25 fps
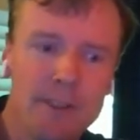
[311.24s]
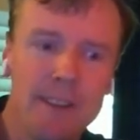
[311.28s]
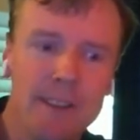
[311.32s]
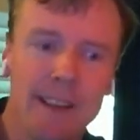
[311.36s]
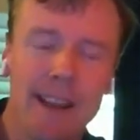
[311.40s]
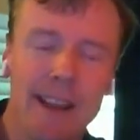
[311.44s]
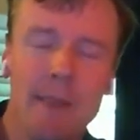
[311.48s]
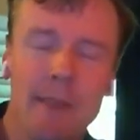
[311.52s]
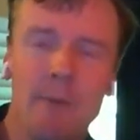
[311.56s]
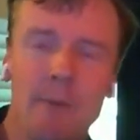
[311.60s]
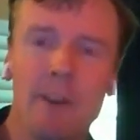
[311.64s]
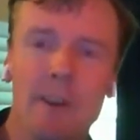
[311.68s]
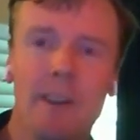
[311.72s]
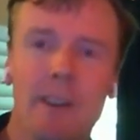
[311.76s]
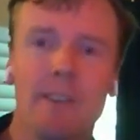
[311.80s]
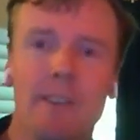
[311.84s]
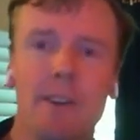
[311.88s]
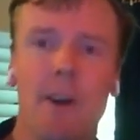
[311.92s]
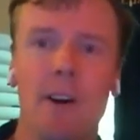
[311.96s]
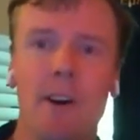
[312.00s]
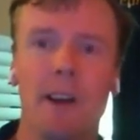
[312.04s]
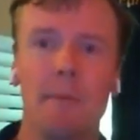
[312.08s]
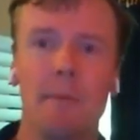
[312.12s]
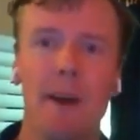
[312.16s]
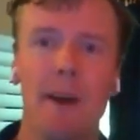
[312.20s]
First thing I want
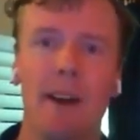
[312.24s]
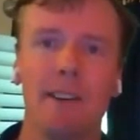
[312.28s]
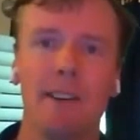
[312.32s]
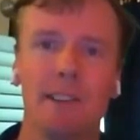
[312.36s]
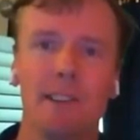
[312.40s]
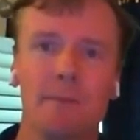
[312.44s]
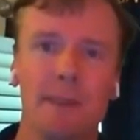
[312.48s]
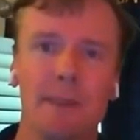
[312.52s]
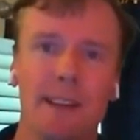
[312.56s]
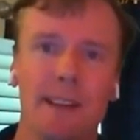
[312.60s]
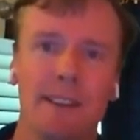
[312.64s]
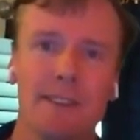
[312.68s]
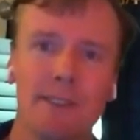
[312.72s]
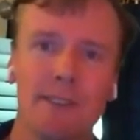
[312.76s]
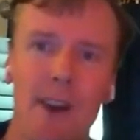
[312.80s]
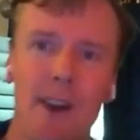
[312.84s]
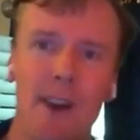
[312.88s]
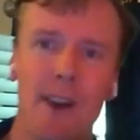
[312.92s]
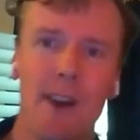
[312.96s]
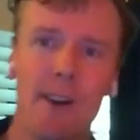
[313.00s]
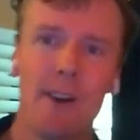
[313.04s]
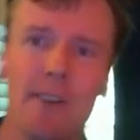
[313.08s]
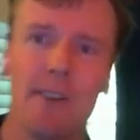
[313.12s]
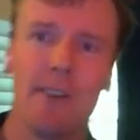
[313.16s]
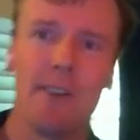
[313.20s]
to talk about as we get
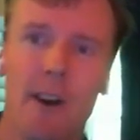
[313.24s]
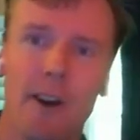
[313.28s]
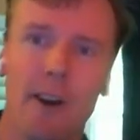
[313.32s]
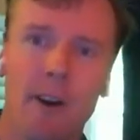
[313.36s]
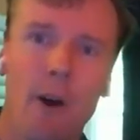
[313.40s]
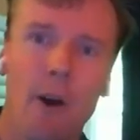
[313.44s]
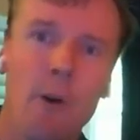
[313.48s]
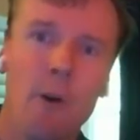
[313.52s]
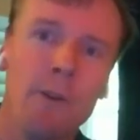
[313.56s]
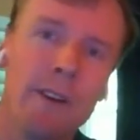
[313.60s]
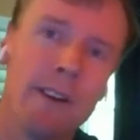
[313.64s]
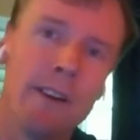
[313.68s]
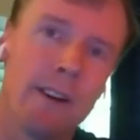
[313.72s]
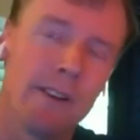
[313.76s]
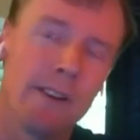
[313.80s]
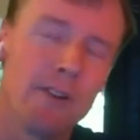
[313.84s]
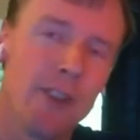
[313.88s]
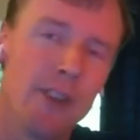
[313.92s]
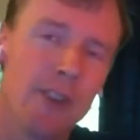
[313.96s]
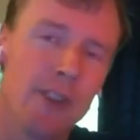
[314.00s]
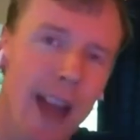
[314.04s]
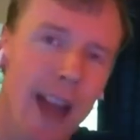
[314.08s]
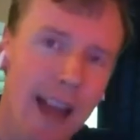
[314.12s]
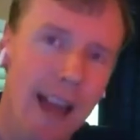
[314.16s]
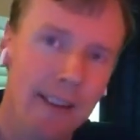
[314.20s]
started are owning
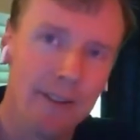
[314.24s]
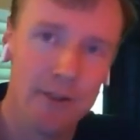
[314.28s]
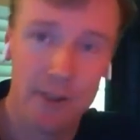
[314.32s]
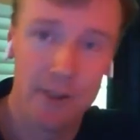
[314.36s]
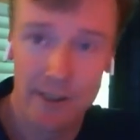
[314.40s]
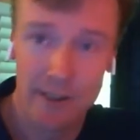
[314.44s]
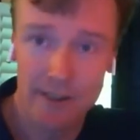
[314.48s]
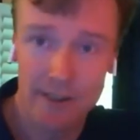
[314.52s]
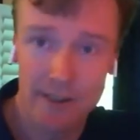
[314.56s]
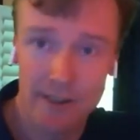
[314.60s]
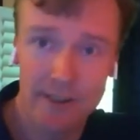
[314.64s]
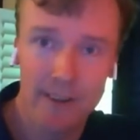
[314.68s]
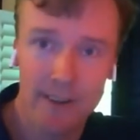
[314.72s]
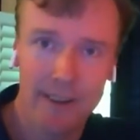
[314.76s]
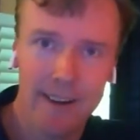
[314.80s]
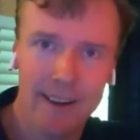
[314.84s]
our challenges.